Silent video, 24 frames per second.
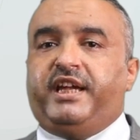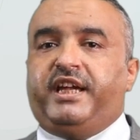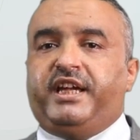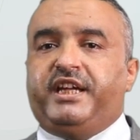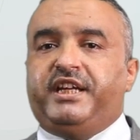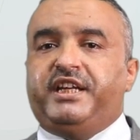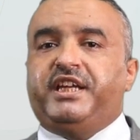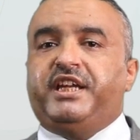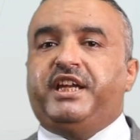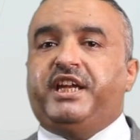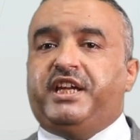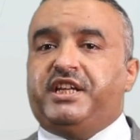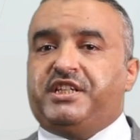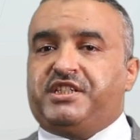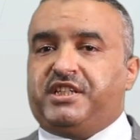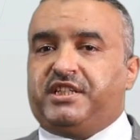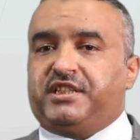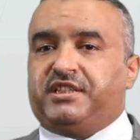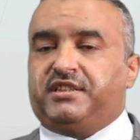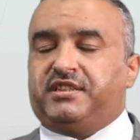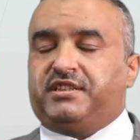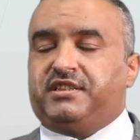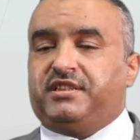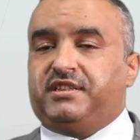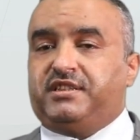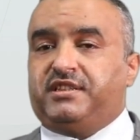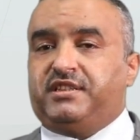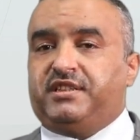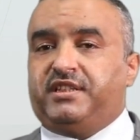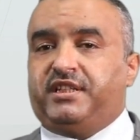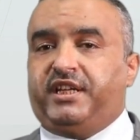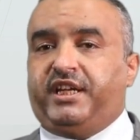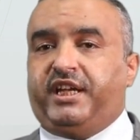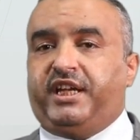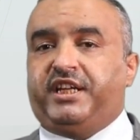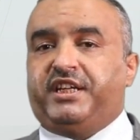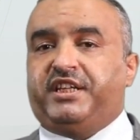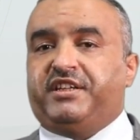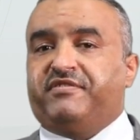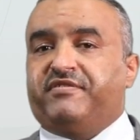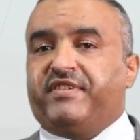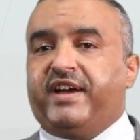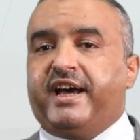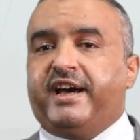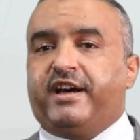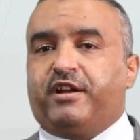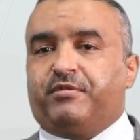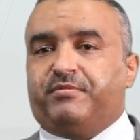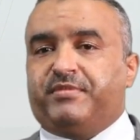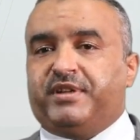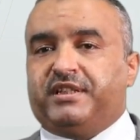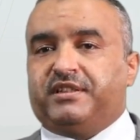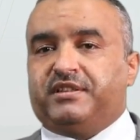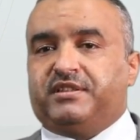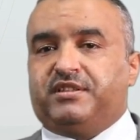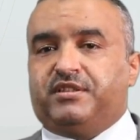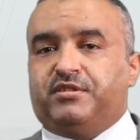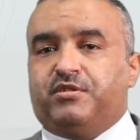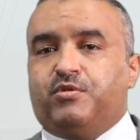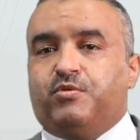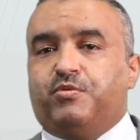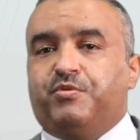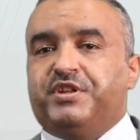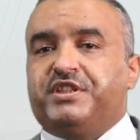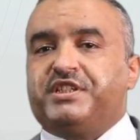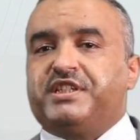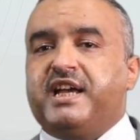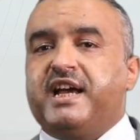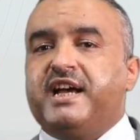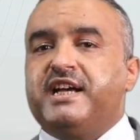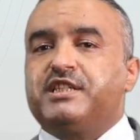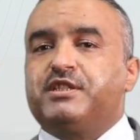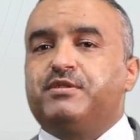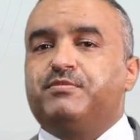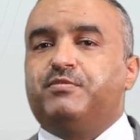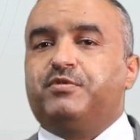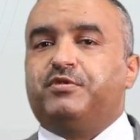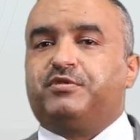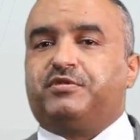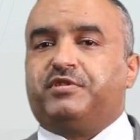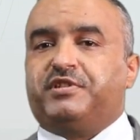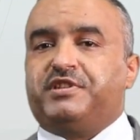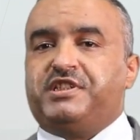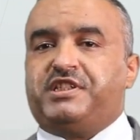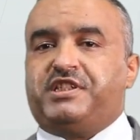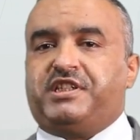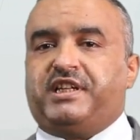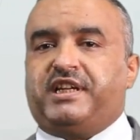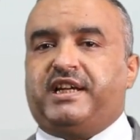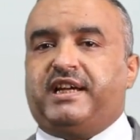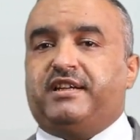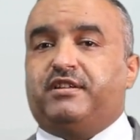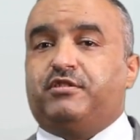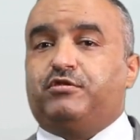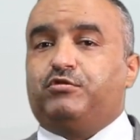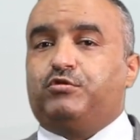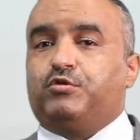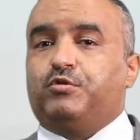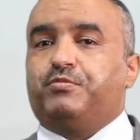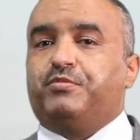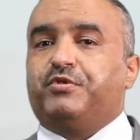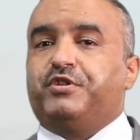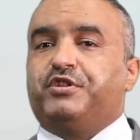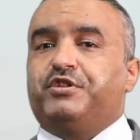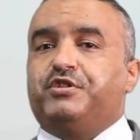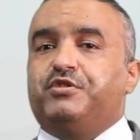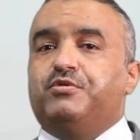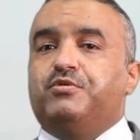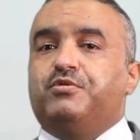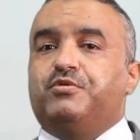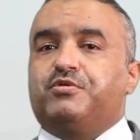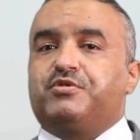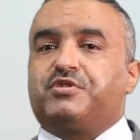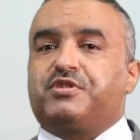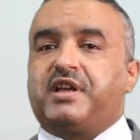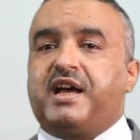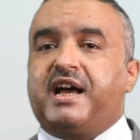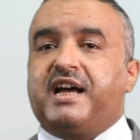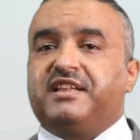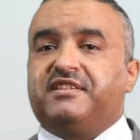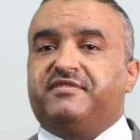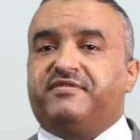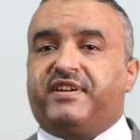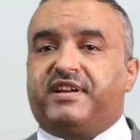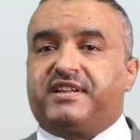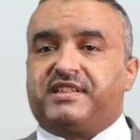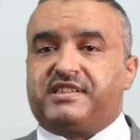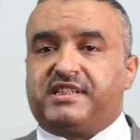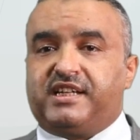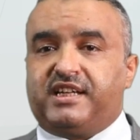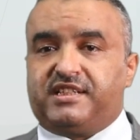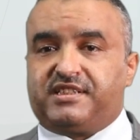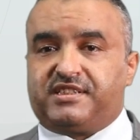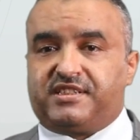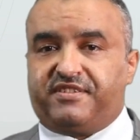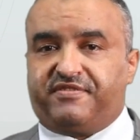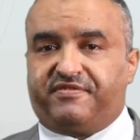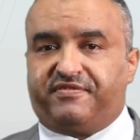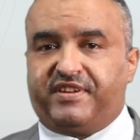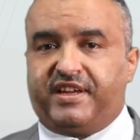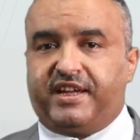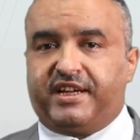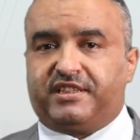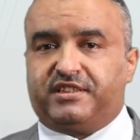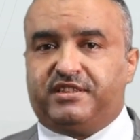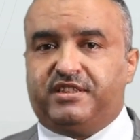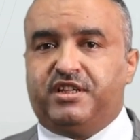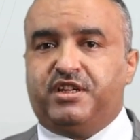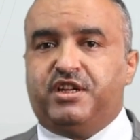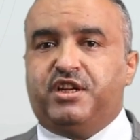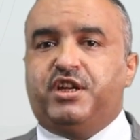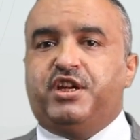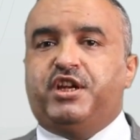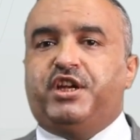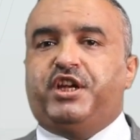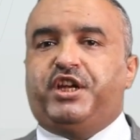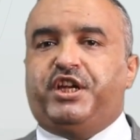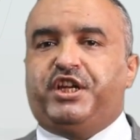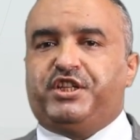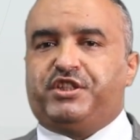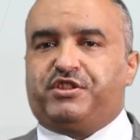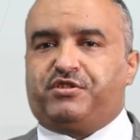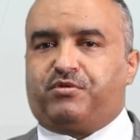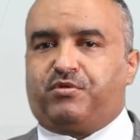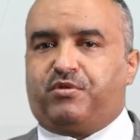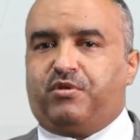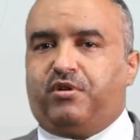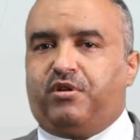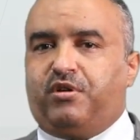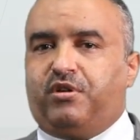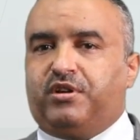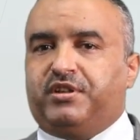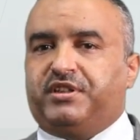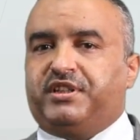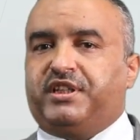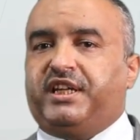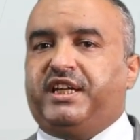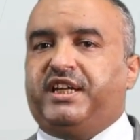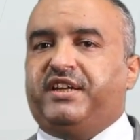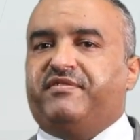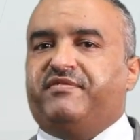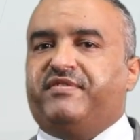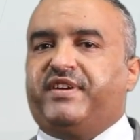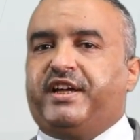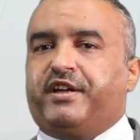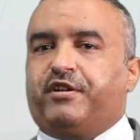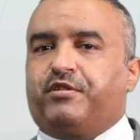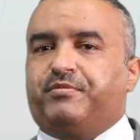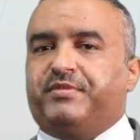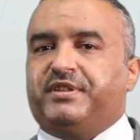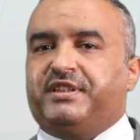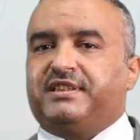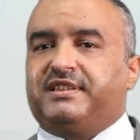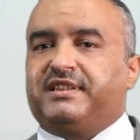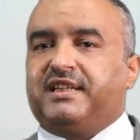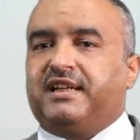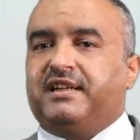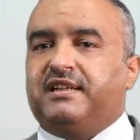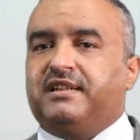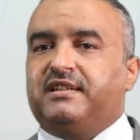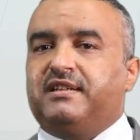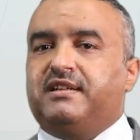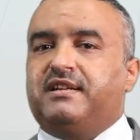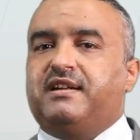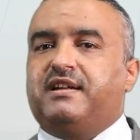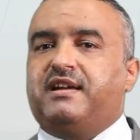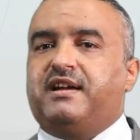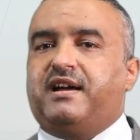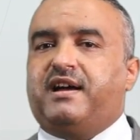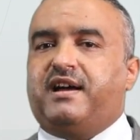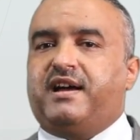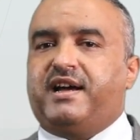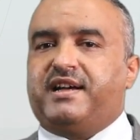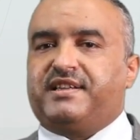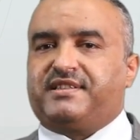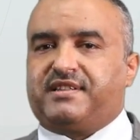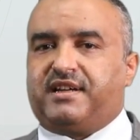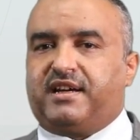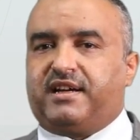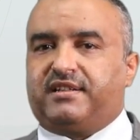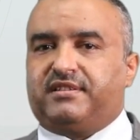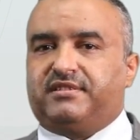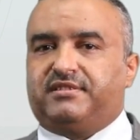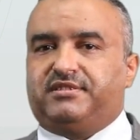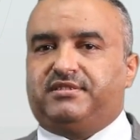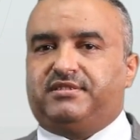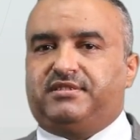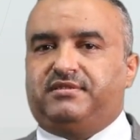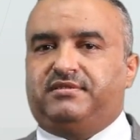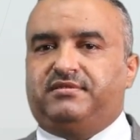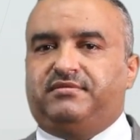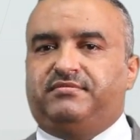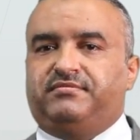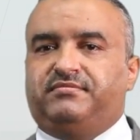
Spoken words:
Any agent in environment which has a potential to produce adverse health effect is called environmental hazards,